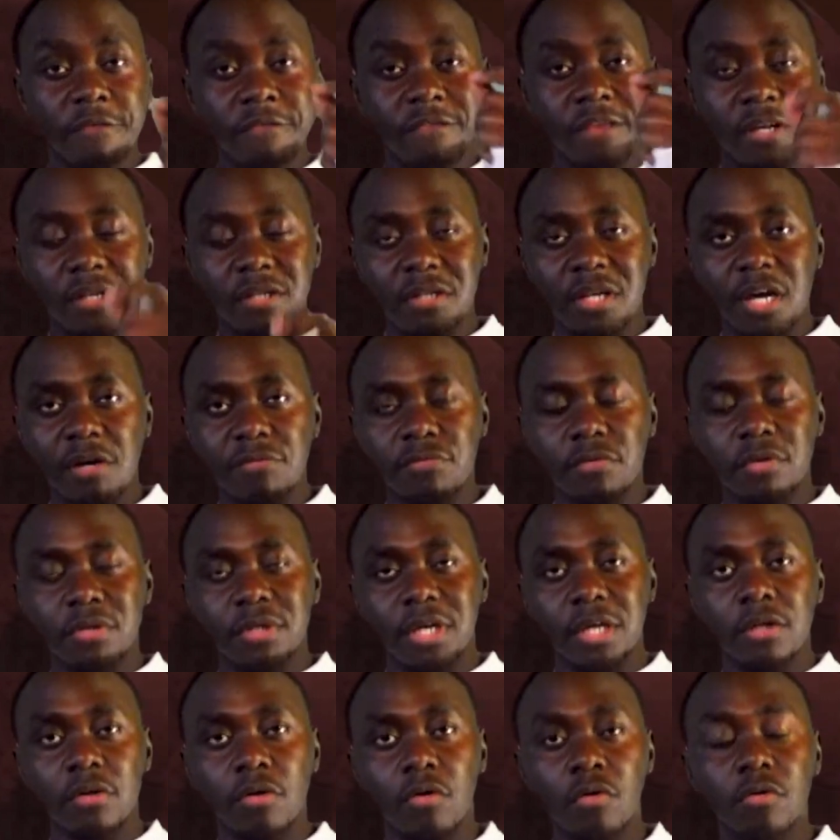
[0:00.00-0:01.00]
The devil
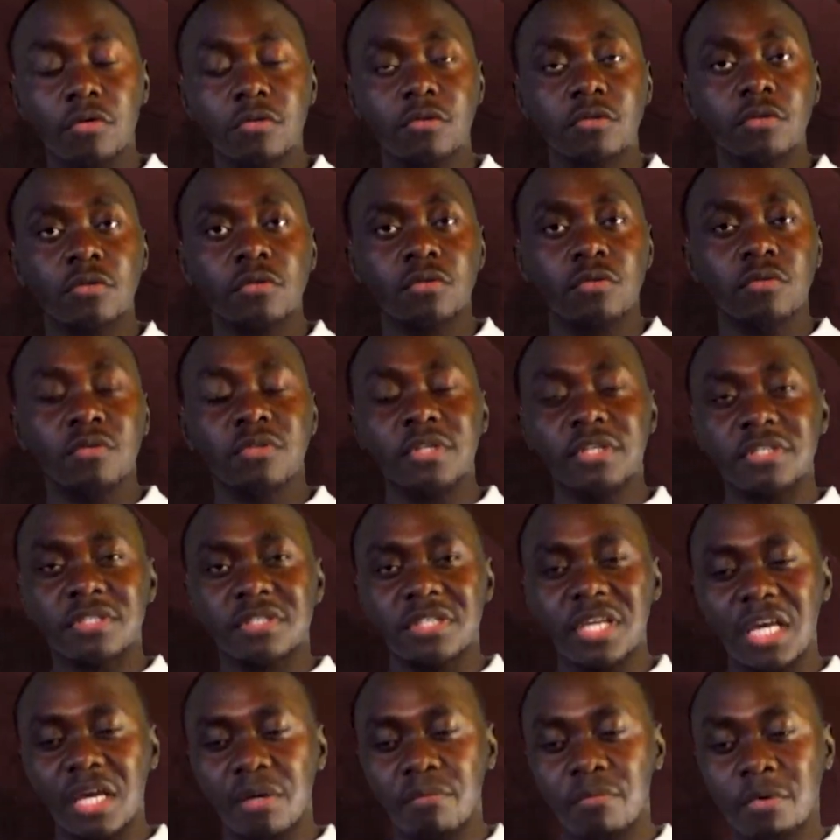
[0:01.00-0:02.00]
can also do the
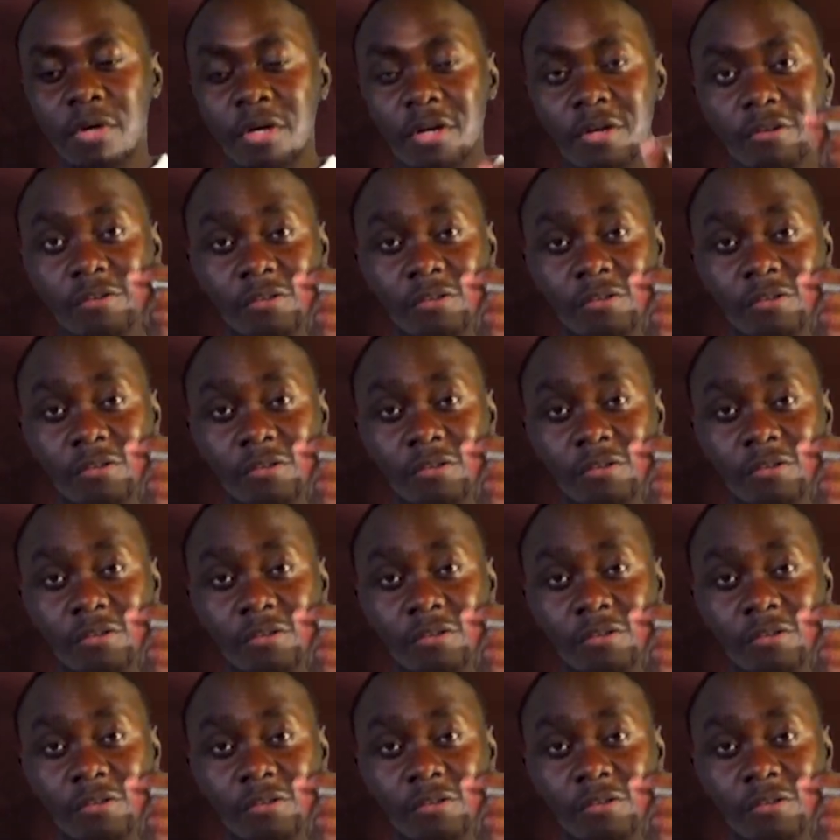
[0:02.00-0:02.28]
same.